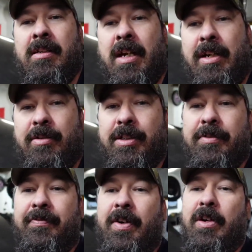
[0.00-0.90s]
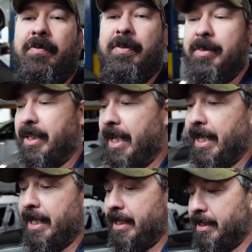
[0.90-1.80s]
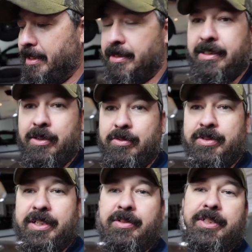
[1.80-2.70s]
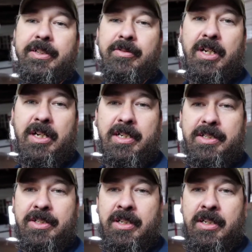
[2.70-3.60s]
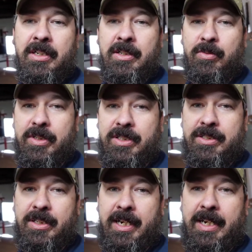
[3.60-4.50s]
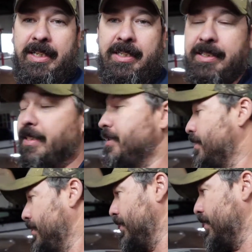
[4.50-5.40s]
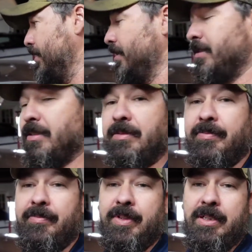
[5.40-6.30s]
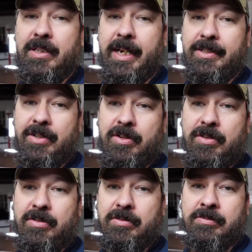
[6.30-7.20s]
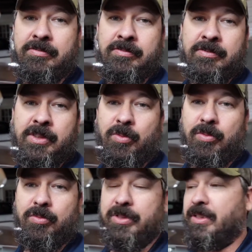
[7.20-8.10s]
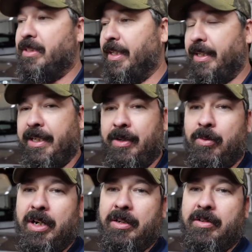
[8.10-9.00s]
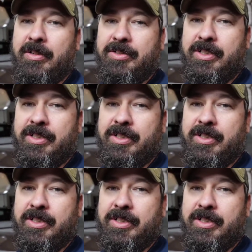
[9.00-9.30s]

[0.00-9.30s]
I don't live far from the guy that owns Guilty Garage, which is the guy that does the HR to the DE wiring harness